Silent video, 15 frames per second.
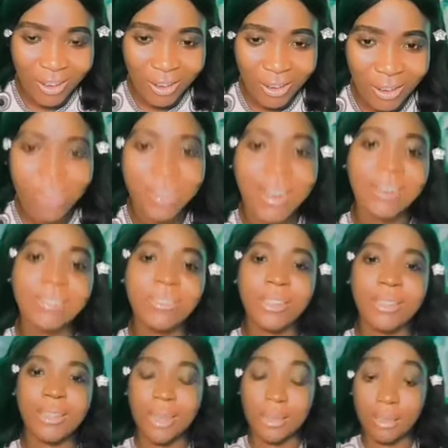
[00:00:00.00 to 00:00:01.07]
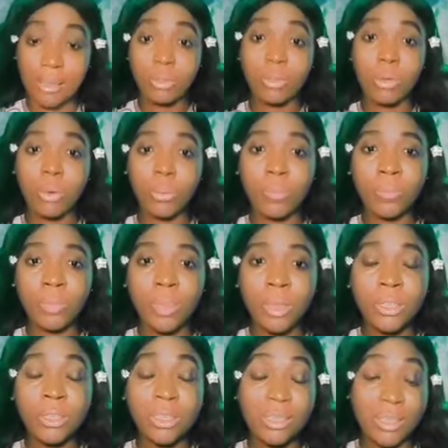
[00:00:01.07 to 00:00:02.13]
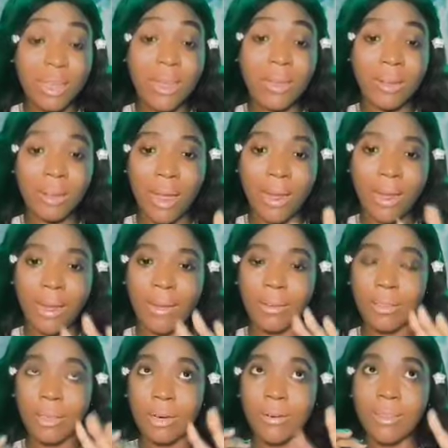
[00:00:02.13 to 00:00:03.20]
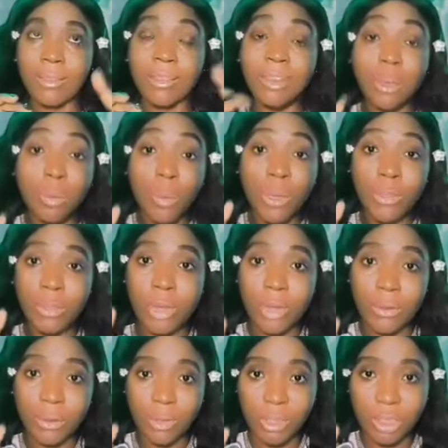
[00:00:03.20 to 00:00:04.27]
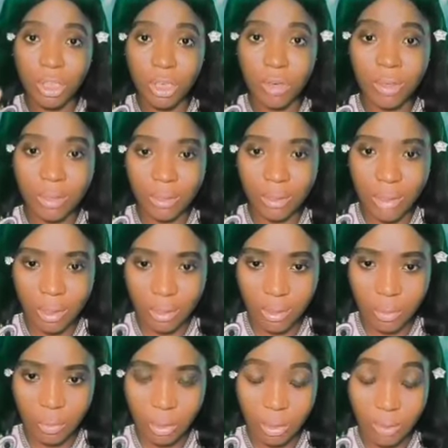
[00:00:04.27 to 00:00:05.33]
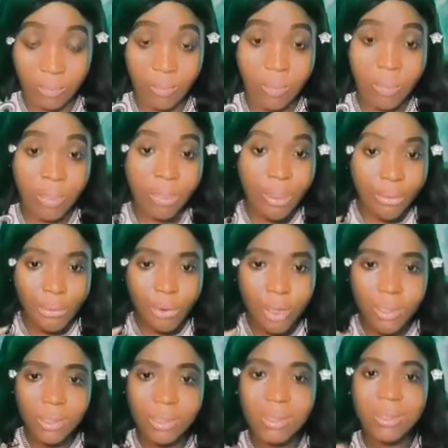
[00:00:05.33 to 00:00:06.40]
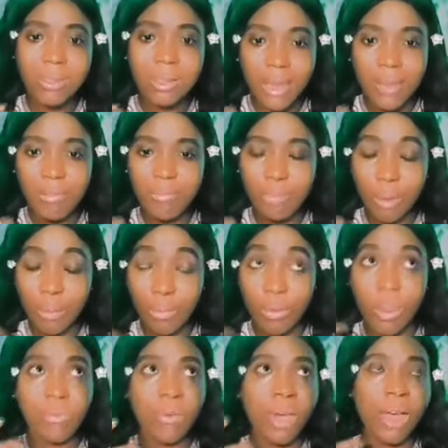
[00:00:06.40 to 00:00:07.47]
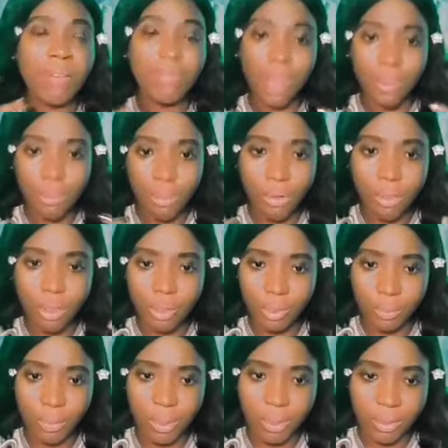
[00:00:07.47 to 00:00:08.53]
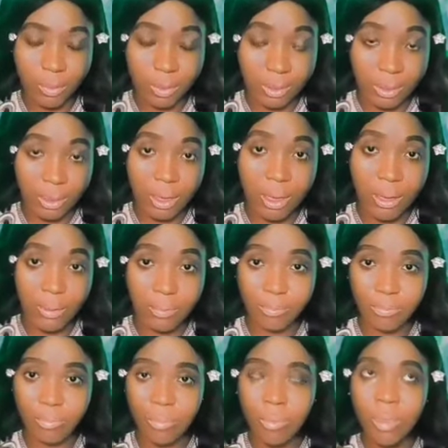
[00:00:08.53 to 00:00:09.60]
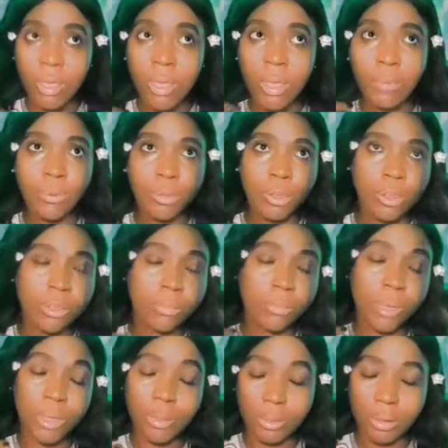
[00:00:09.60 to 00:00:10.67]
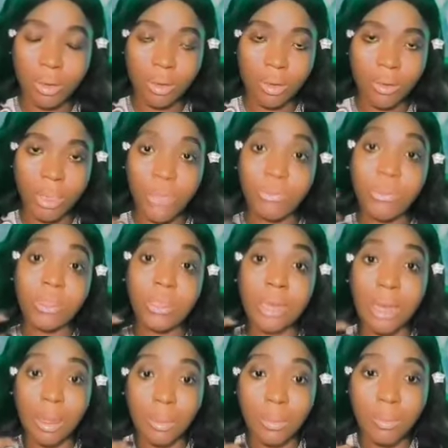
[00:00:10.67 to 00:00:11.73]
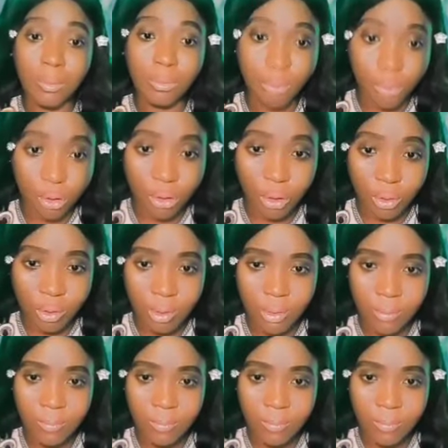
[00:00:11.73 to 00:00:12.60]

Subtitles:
All right, fantastic. So there are 3 ways you can use in generating testimonial. The first is give people, if you have a product-based business and a physical product,